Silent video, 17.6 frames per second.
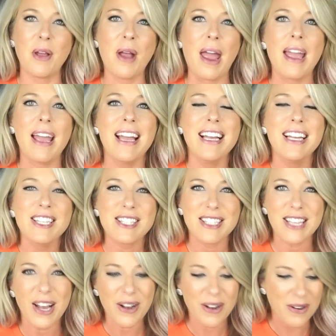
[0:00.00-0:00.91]
Okay,
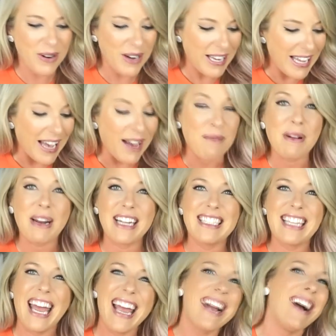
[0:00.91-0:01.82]
so yeah, but I
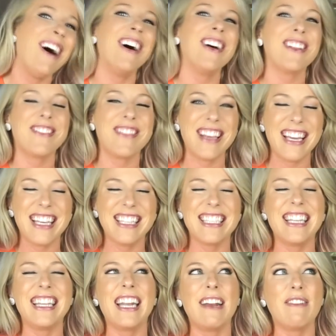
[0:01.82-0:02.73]
take all of these,
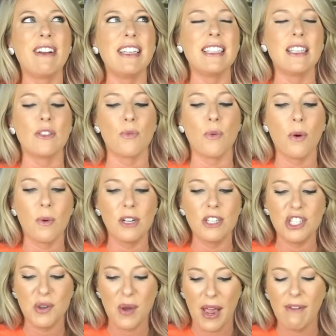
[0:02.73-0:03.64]
and then everybody says, well,
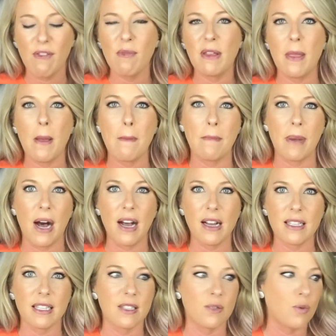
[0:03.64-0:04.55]
once you have them in the
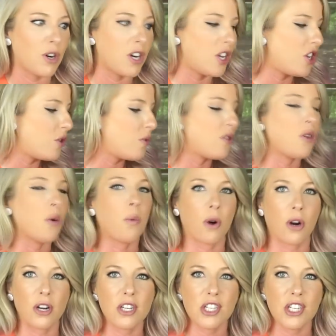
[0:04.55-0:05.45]
boxes, what do you do with the
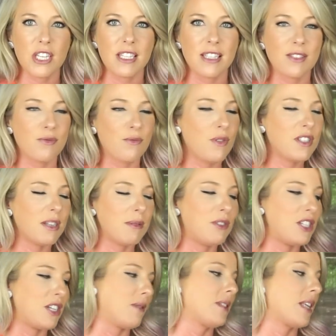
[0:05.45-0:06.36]
worksheets? Some
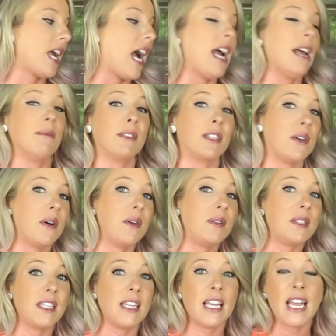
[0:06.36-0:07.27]
chick was like, I am so
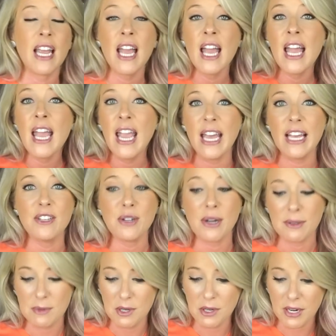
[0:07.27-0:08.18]
OCD, and it
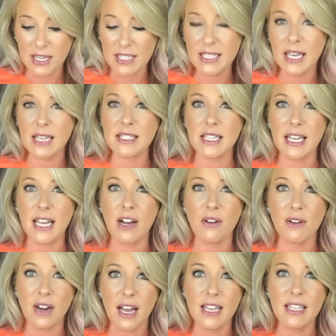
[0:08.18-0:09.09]
drives me crazy. I see
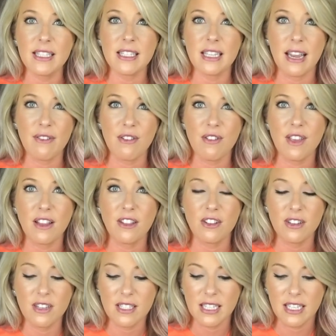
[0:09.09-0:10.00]
how nice everything
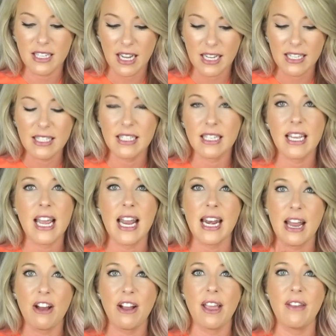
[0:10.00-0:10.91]
looks and nice and neat, and
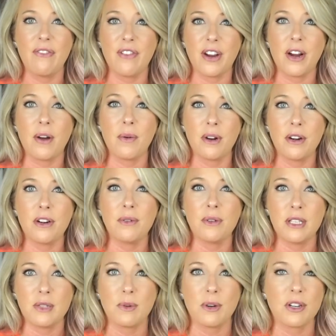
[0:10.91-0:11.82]
now I can't figure out what to do with
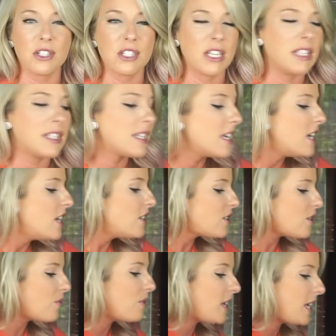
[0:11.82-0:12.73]
these worksheets.
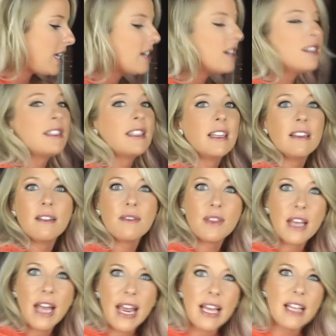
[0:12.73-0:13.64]
So here's
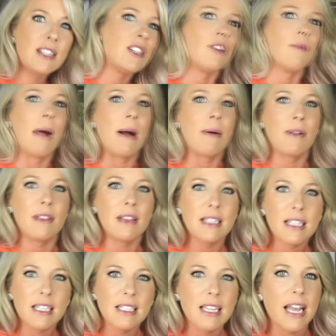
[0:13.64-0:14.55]
the answer. Buy one of
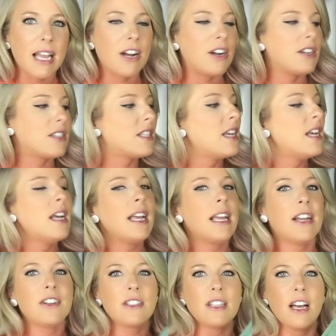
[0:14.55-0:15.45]
these containers.
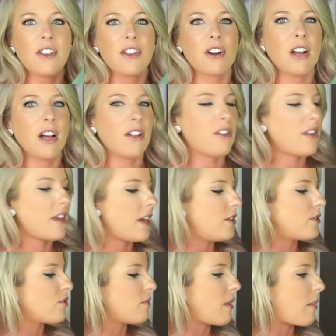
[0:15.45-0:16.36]
Here's the other color that
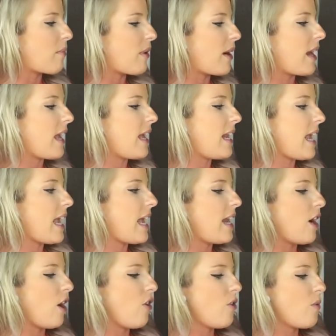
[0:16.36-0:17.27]
goes with my brand, and
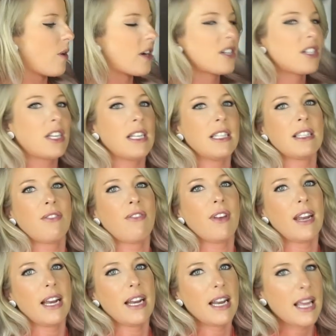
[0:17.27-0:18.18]
all the worksheets
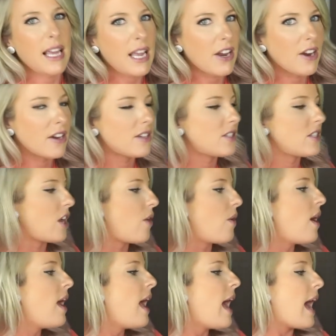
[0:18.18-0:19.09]
fit in here. So
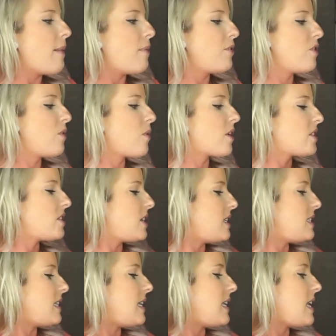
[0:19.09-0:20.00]
I put the
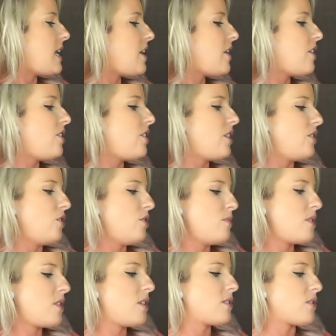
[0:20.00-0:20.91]
worksheets in here. You can do them
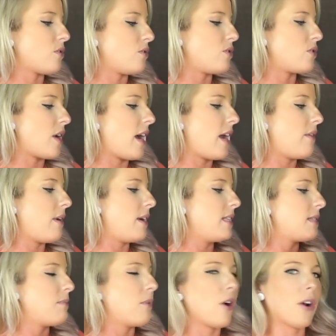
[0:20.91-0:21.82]
with those little dry
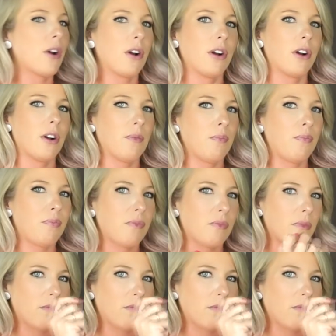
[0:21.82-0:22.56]
erase marker